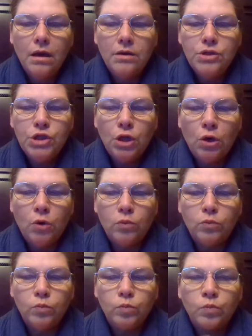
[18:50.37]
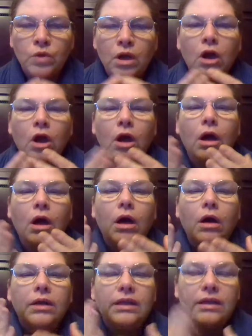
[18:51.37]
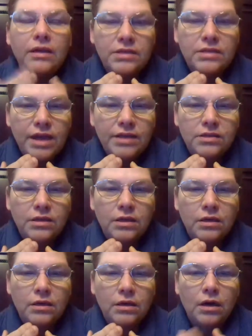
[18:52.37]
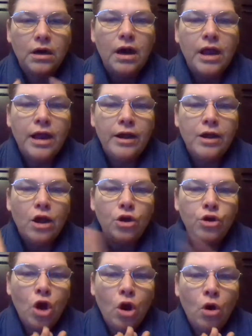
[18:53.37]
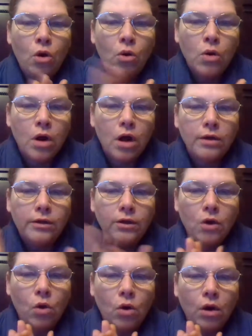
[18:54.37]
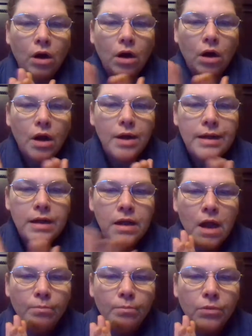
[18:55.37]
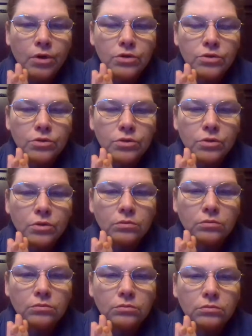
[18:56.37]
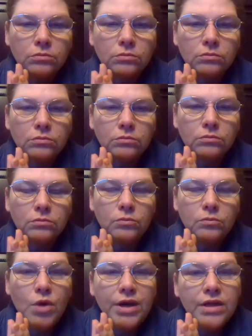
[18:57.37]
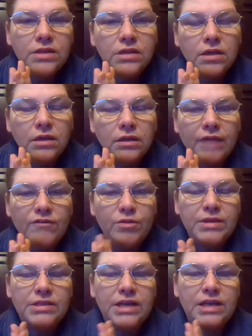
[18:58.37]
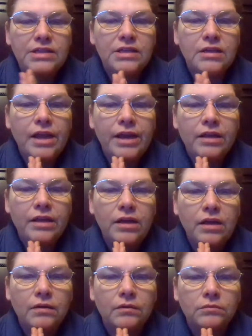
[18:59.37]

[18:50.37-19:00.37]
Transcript: So, get tested and know your numbers. What is it? Have you been tested lately?